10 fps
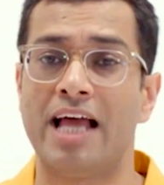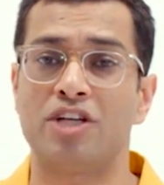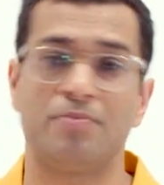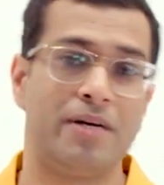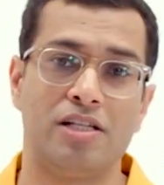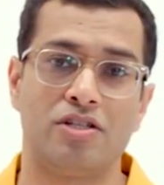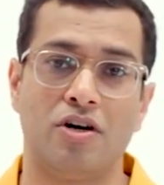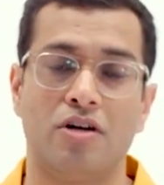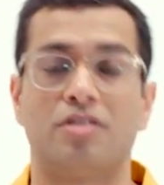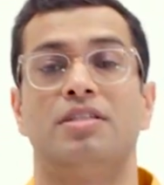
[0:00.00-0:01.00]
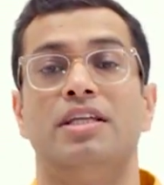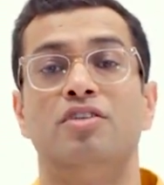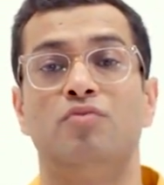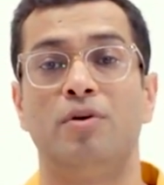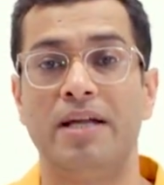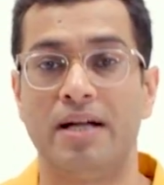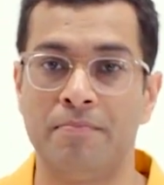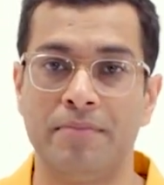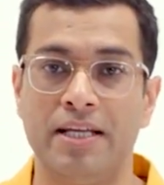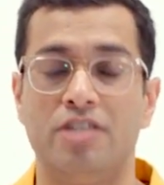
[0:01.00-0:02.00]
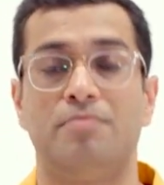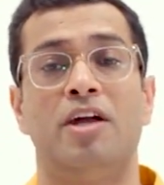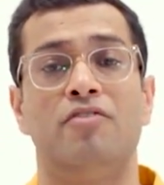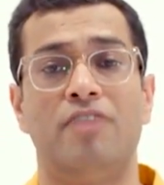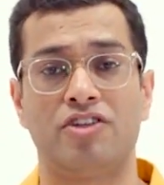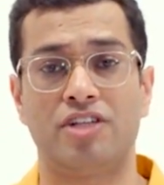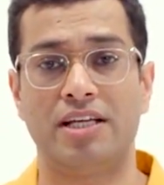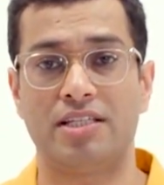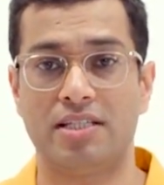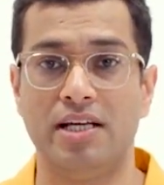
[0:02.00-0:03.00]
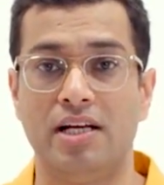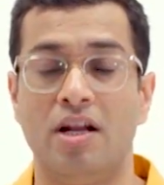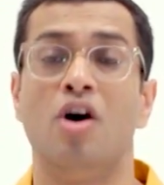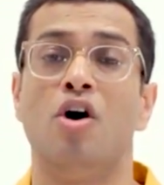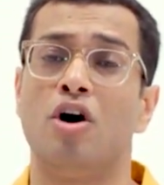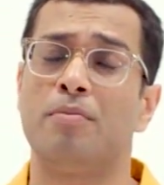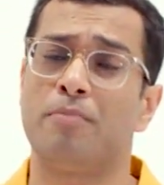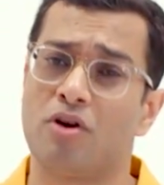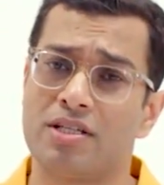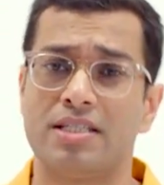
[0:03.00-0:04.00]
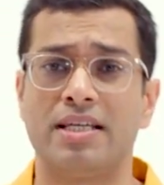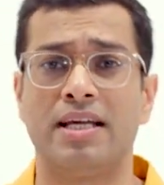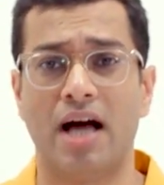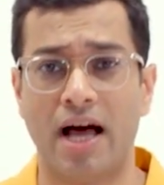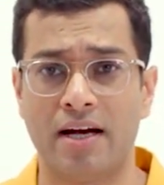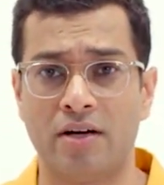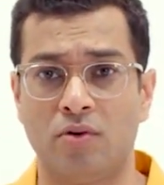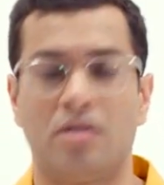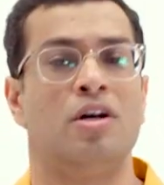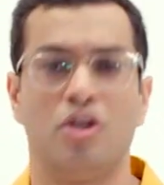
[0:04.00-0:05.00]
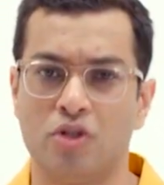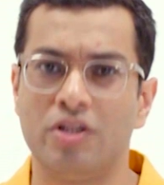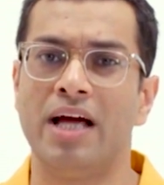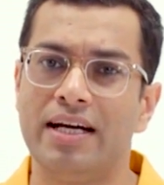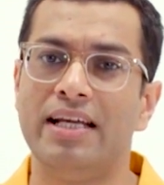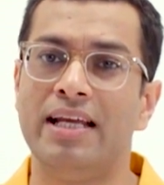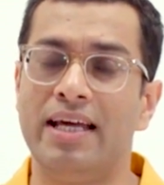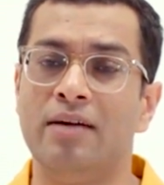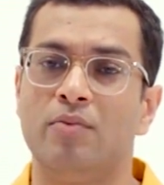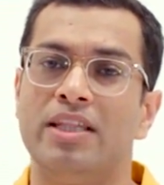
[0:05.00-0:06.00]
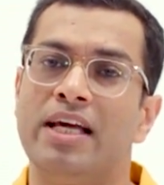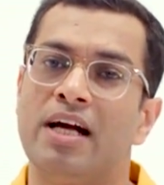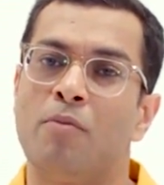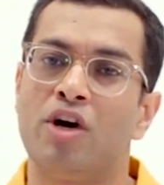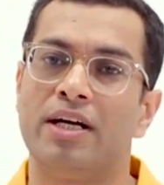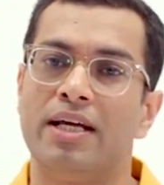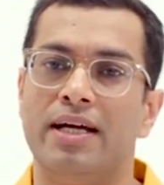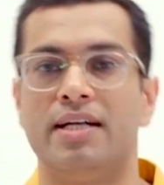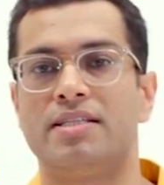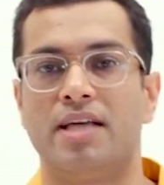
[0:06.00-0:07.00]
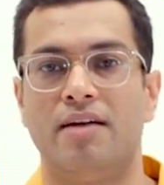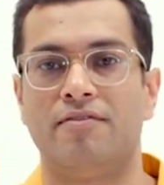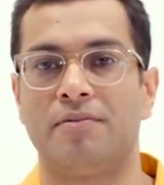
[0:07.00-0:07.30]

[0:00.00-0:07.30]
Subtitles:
/ metal stocks. These would be companies manufacturing steel or processing iron ore. So they are dealing with the commodity itself.